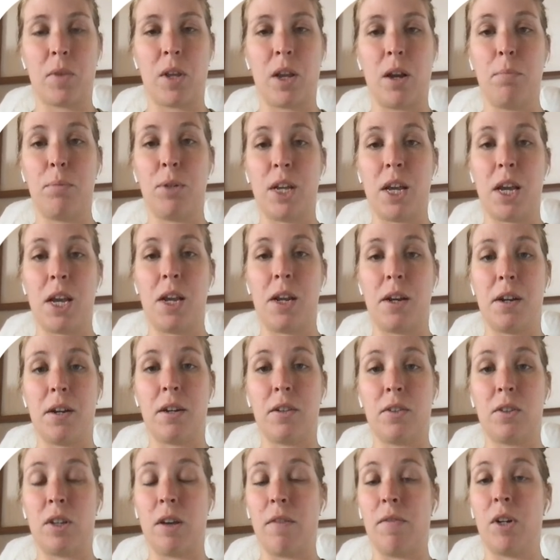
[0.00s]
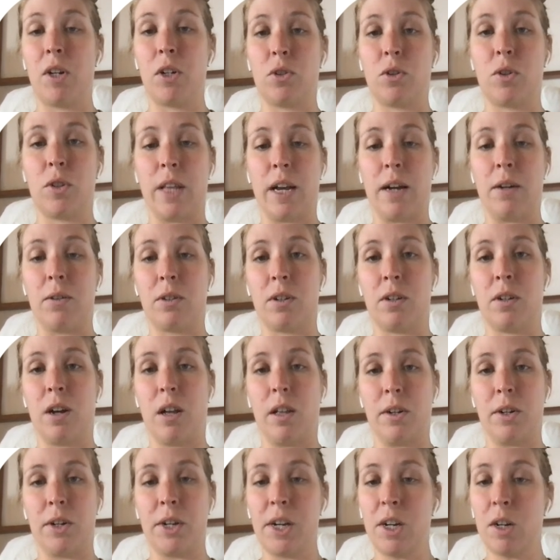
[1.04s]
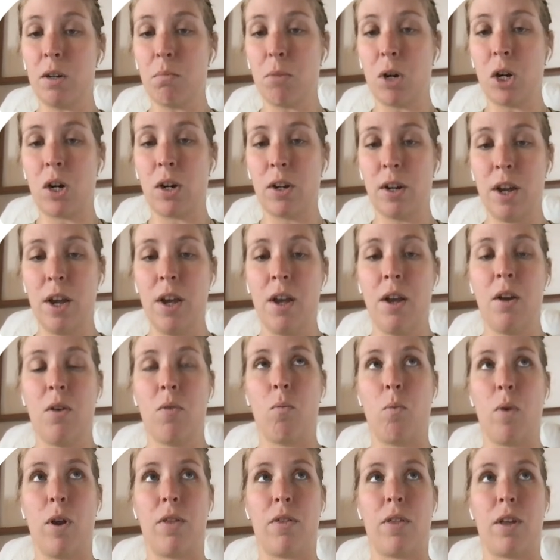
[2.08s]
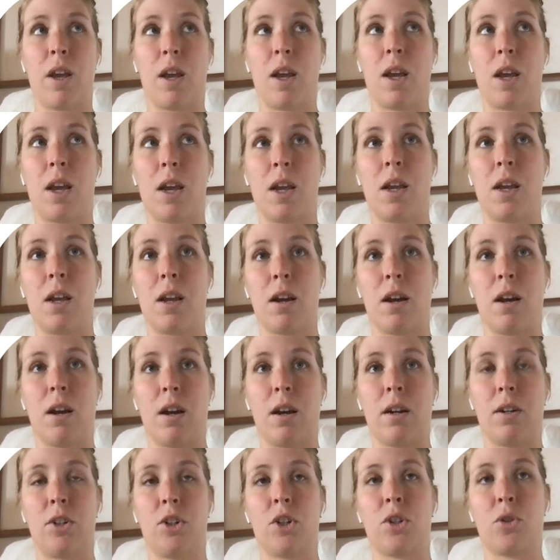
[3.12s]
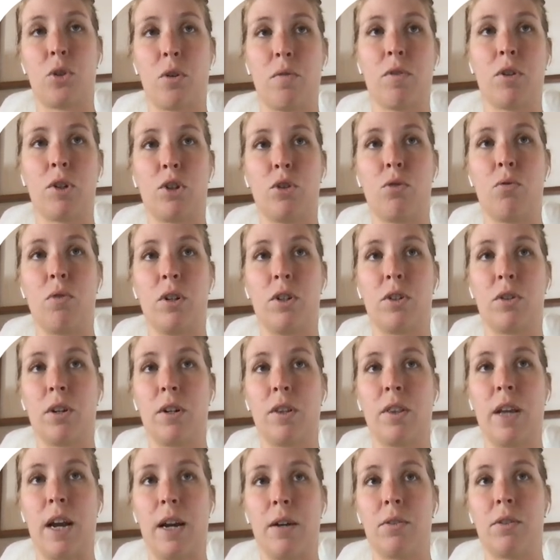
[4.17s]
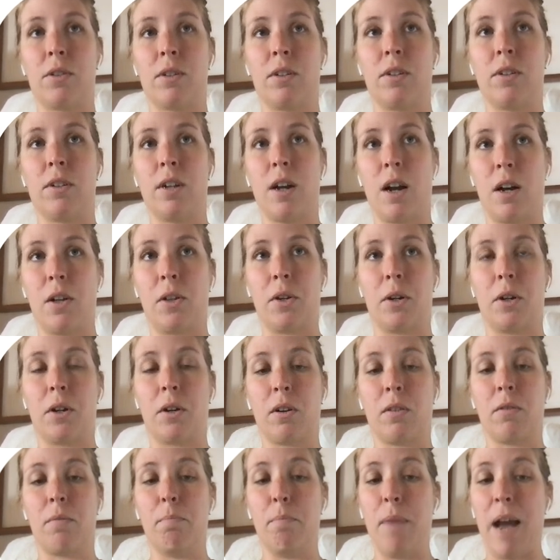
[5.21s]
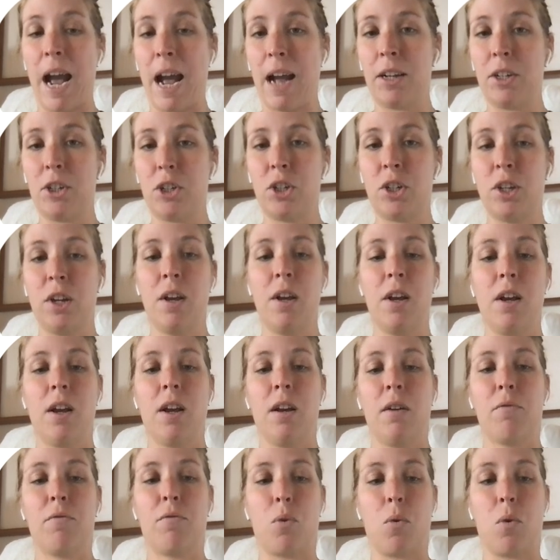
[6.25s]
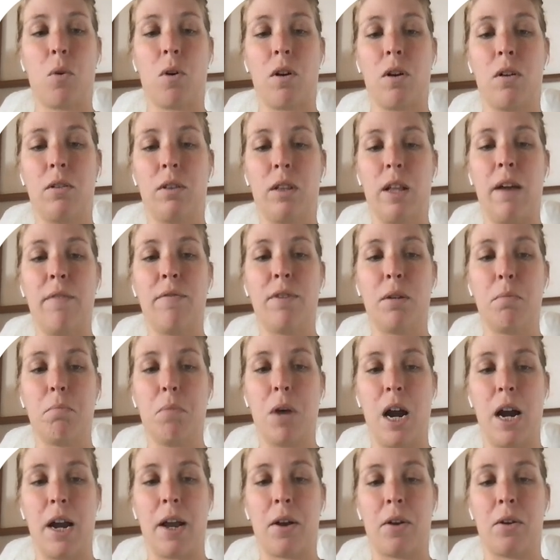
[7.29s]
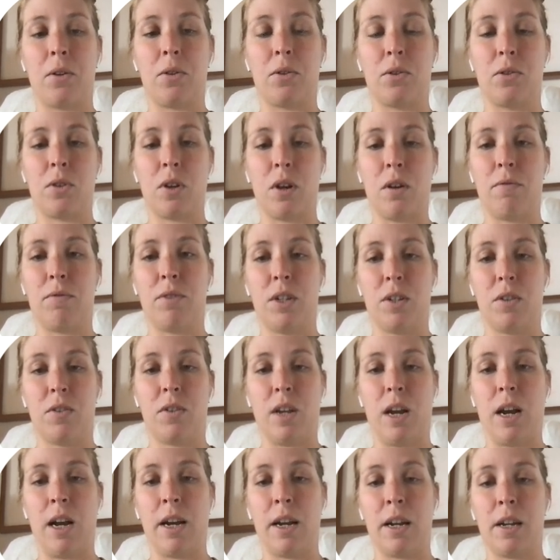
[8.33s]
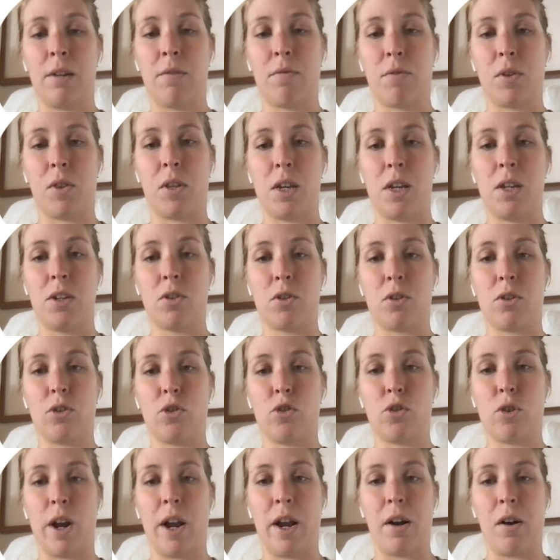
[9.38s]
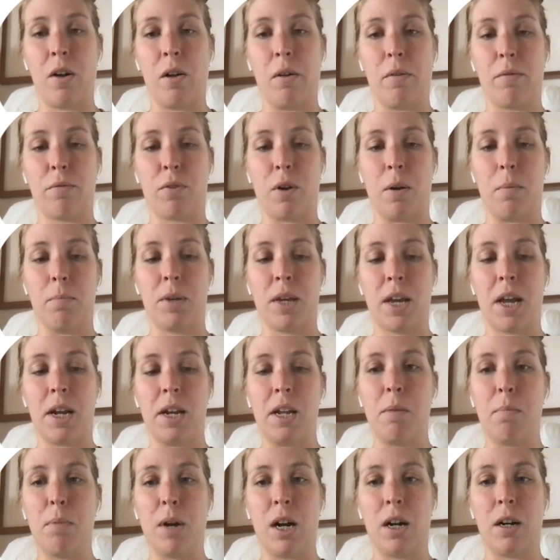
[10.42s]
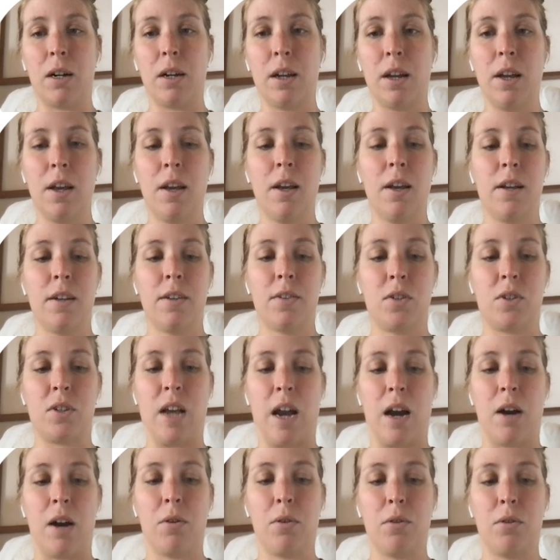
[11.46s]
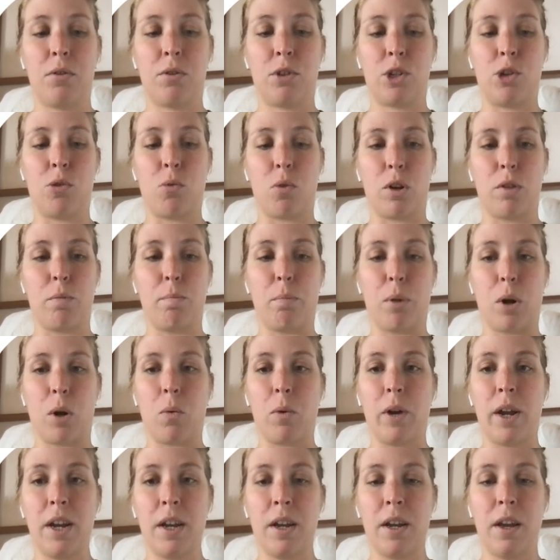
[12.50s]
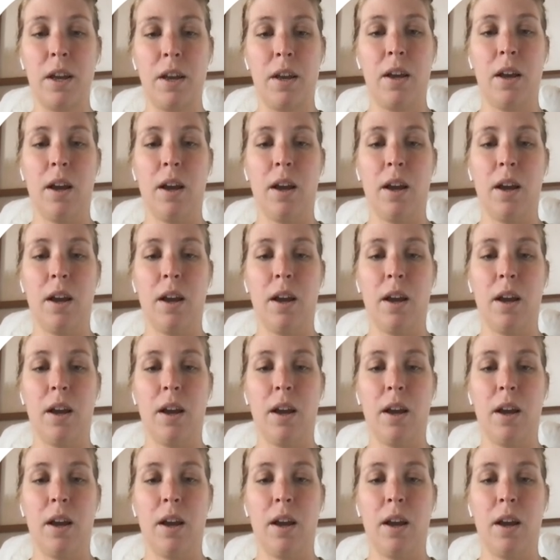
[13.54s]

obtain a $700,000 earmark with a just over $200,000 match for 11 miles of design for the Eastern Trail from Kennebunk south to North Berwick.